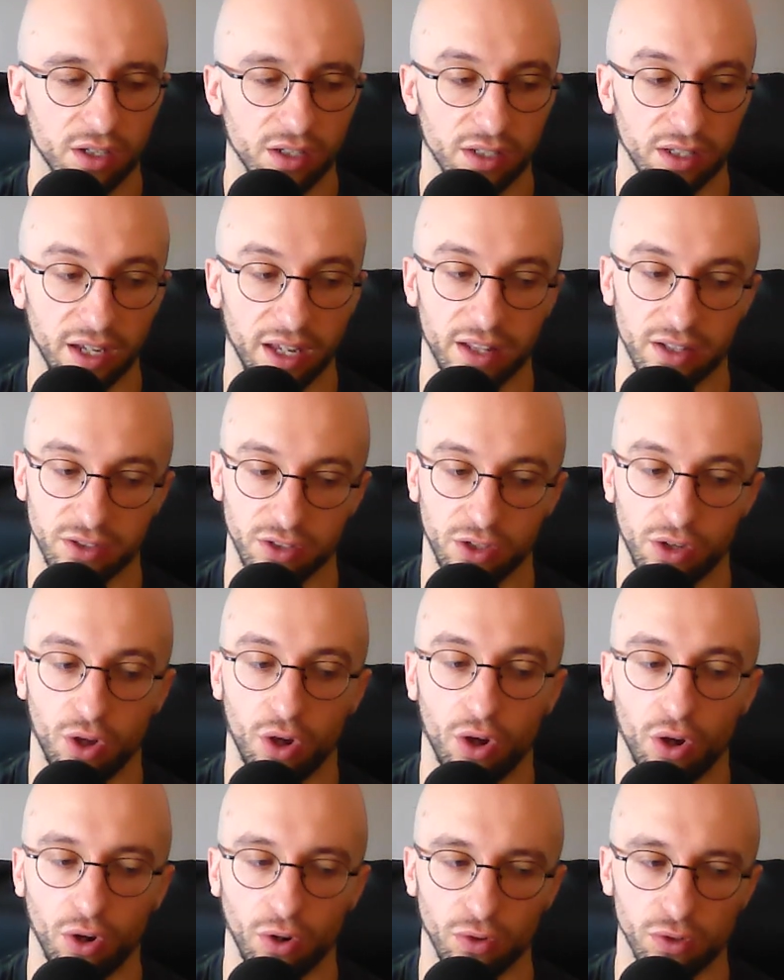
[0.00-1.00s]
yeah, there's a
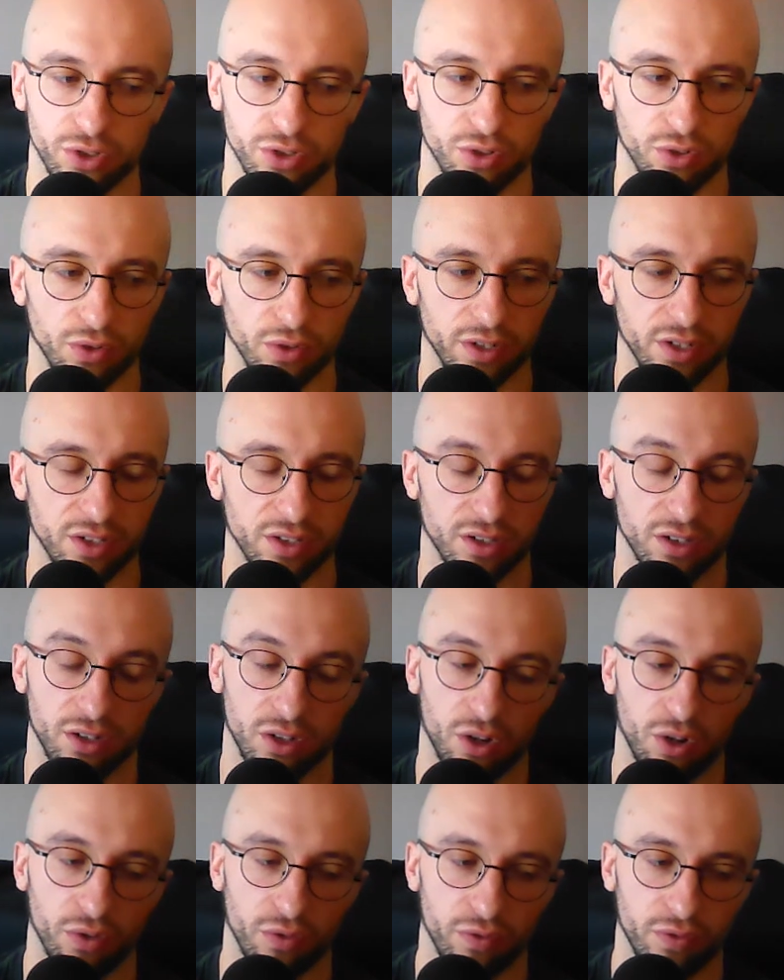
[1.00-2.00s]
lot of horror stories and a
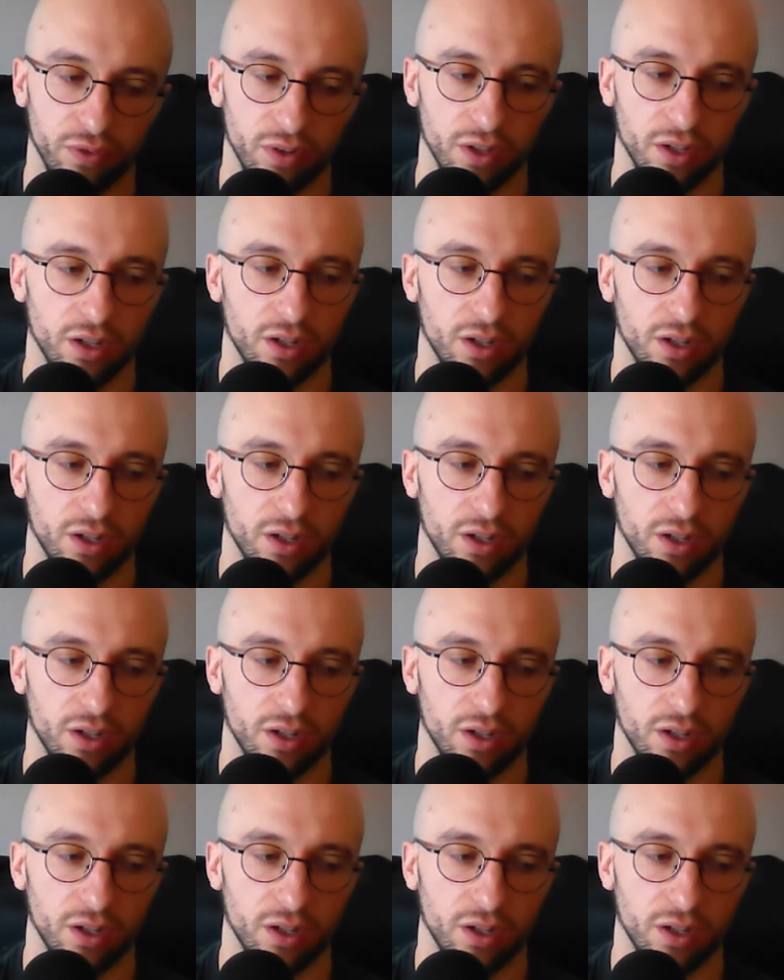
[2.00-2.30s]
lot of